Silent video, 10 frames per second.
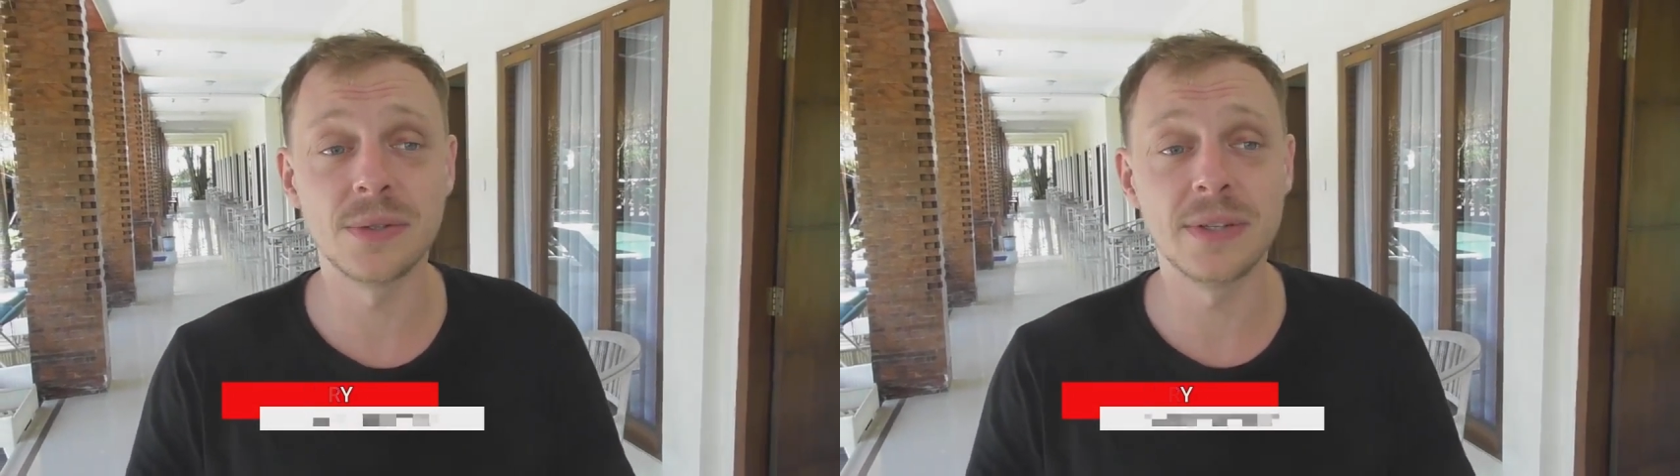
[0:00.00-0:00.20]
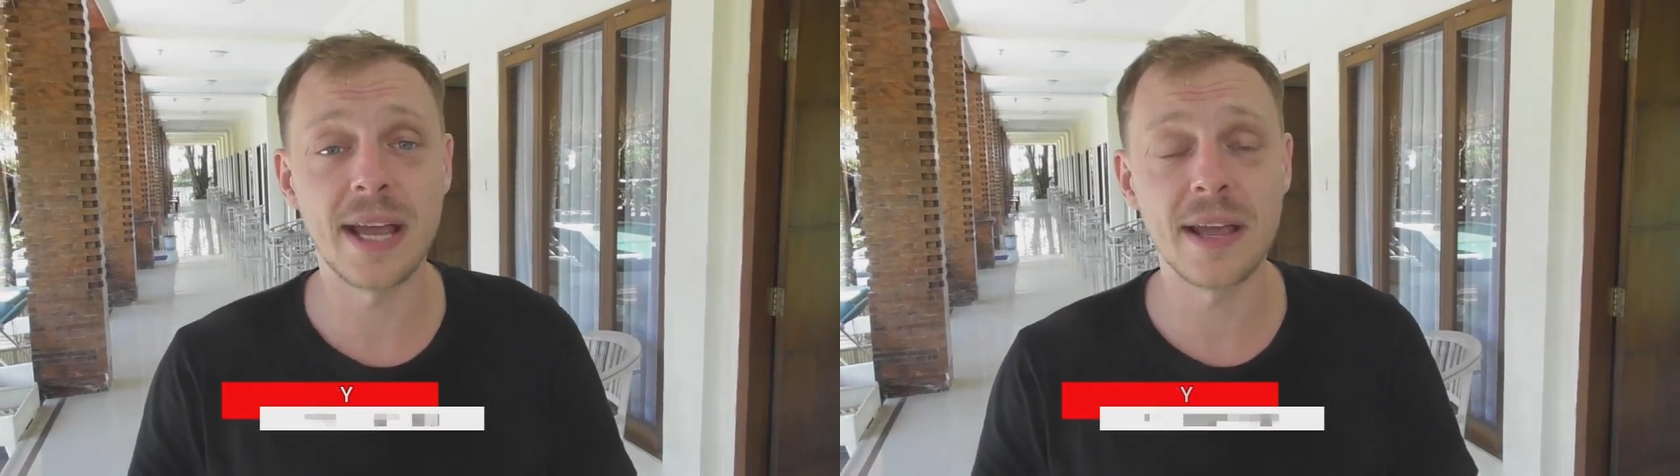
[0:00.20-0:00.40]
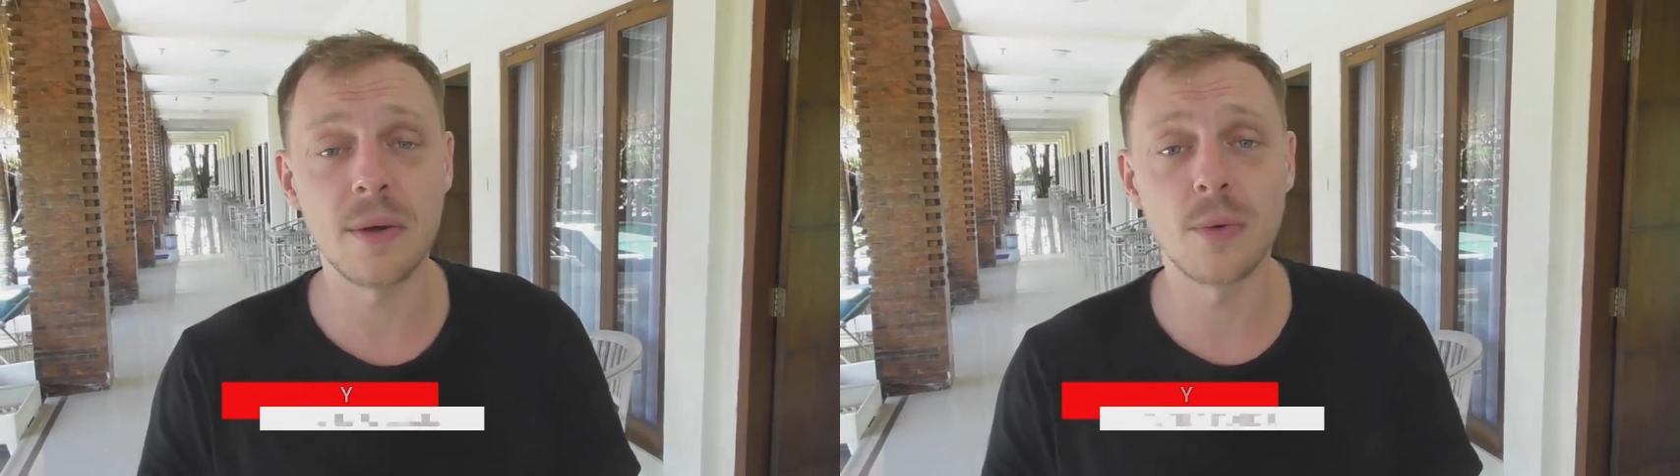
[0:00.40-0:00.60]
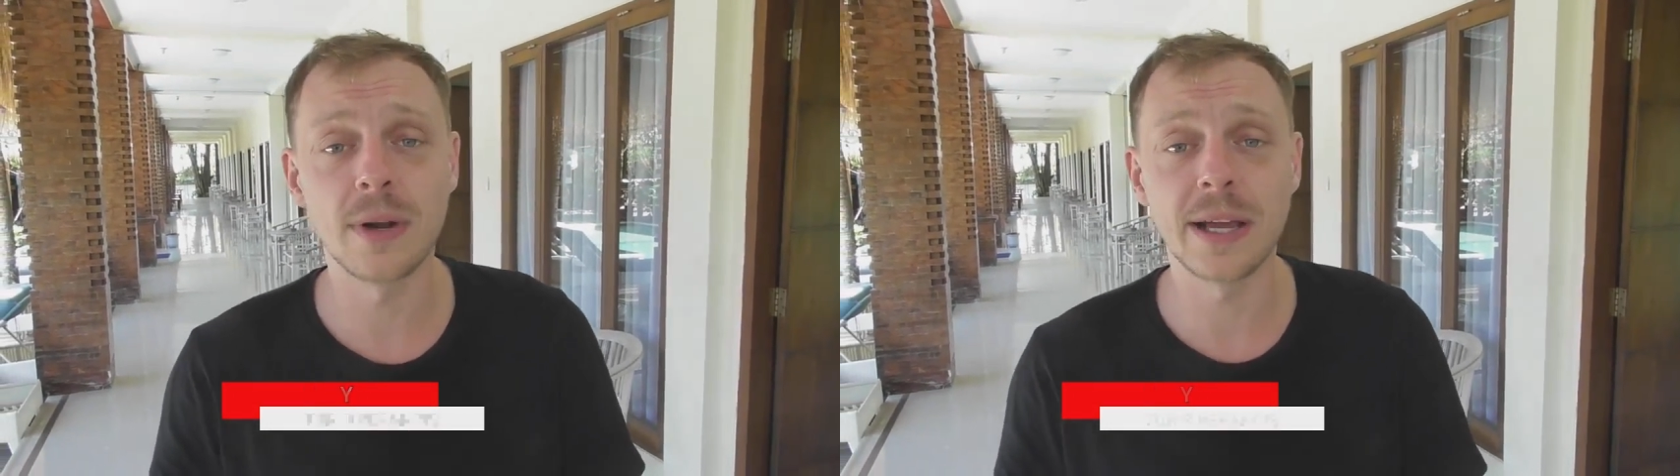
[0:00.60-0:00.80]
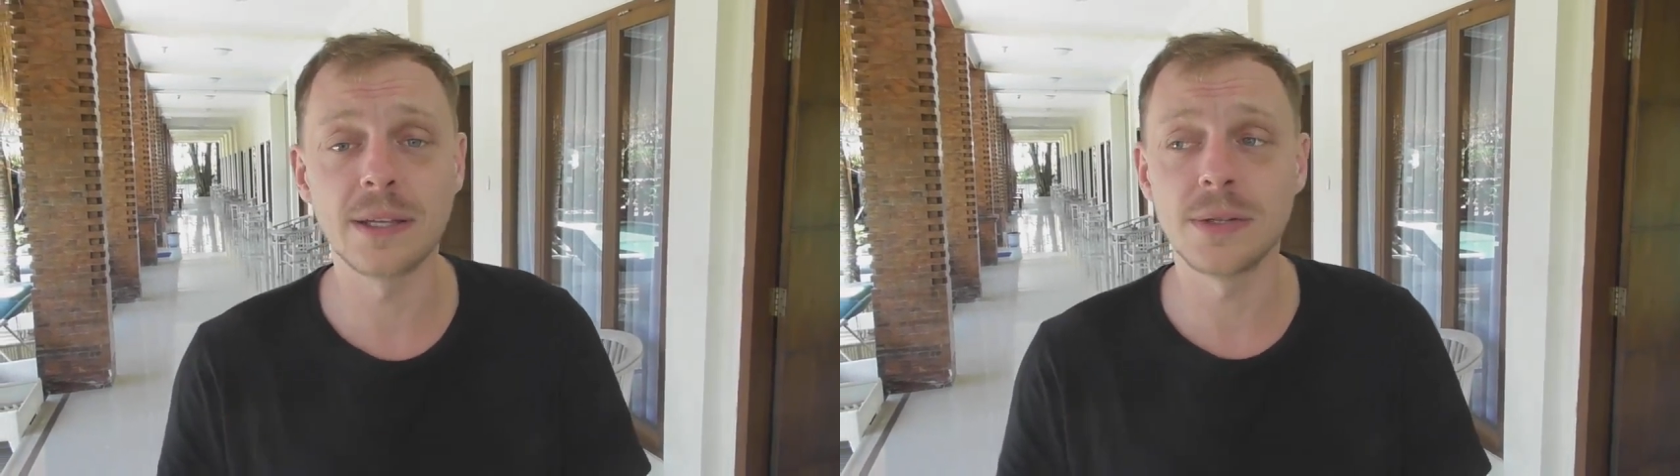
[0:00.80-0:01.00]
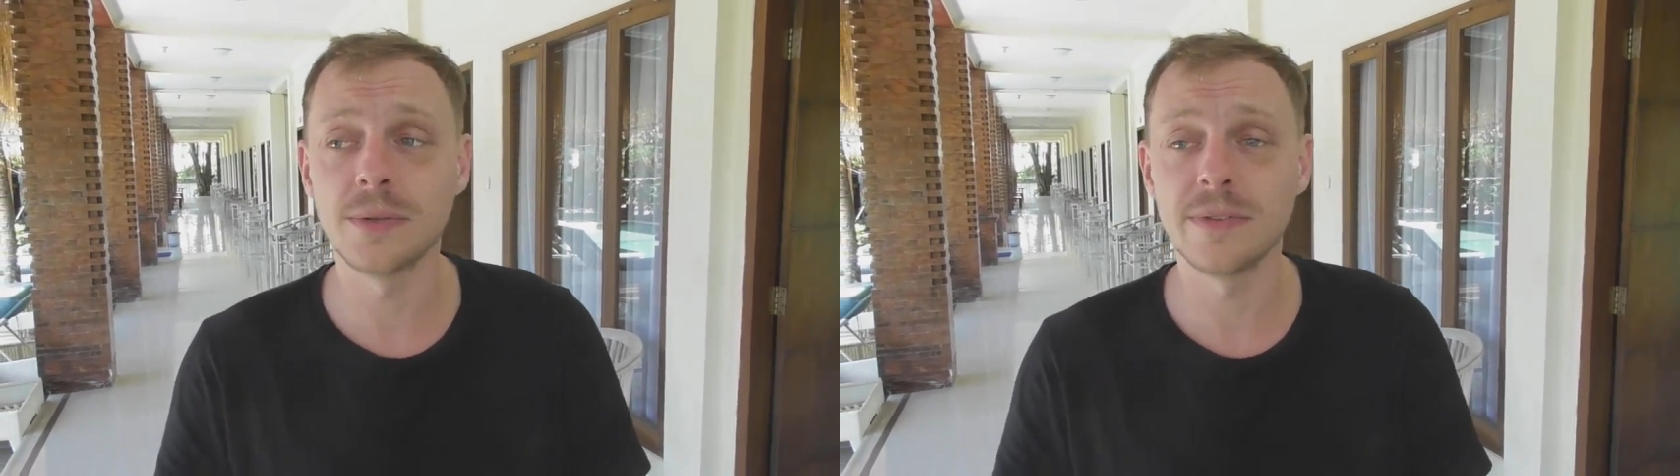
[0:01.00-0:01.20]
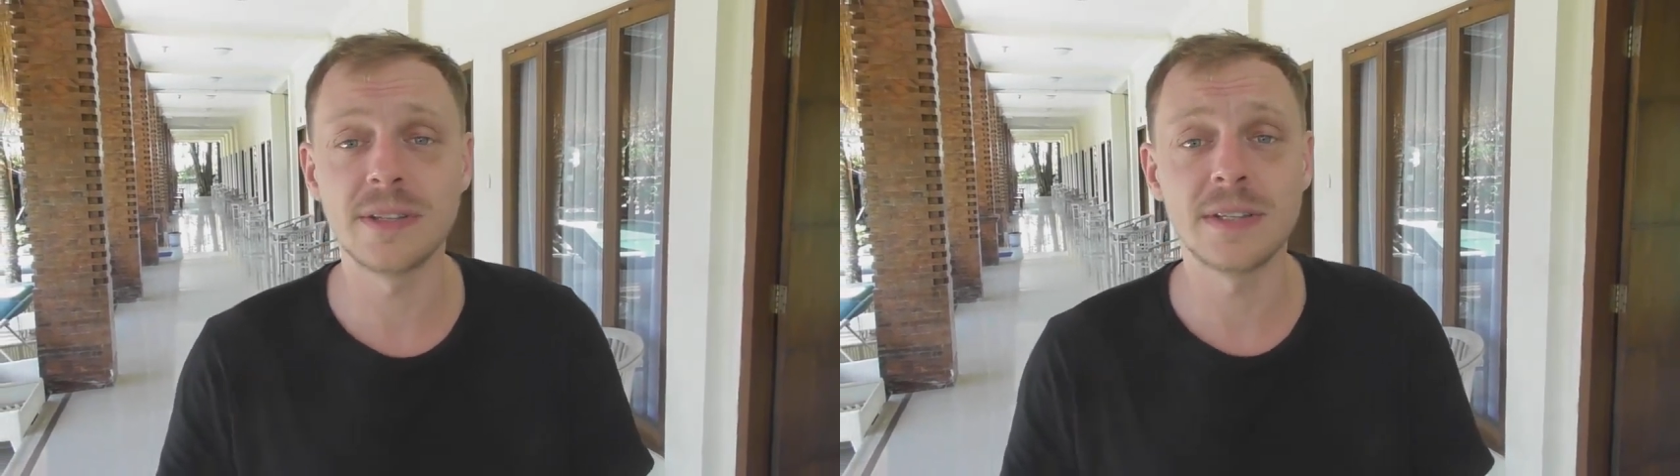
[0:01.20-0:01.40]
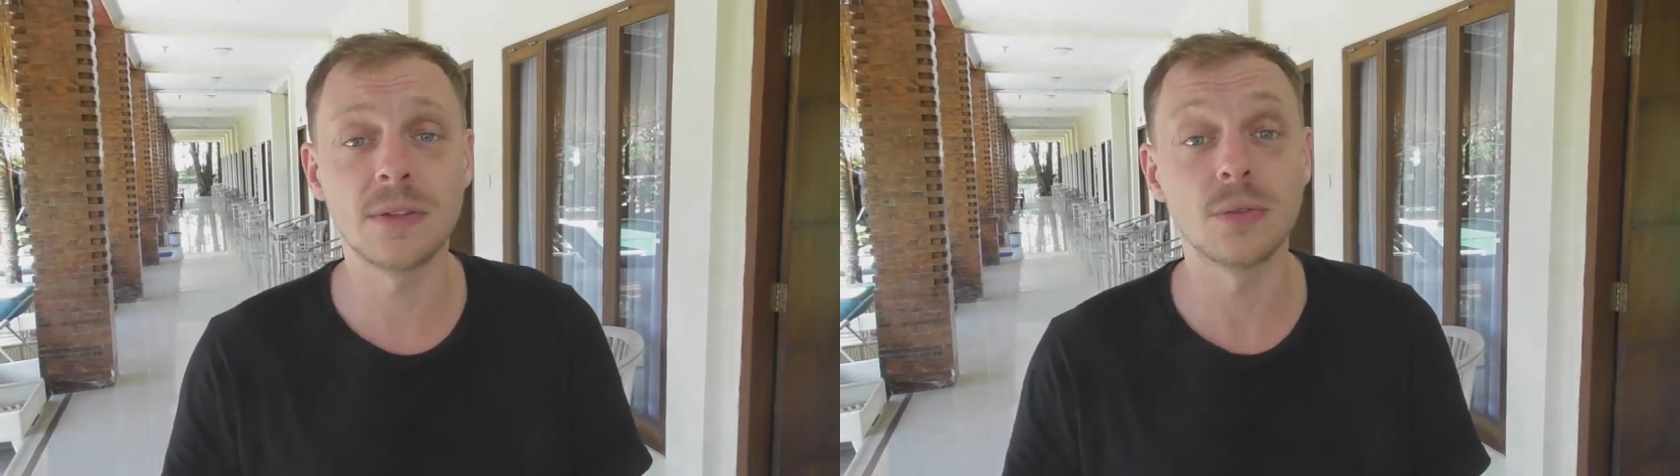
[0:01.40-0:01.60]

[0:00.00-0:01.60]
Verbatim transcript: today I would like to visit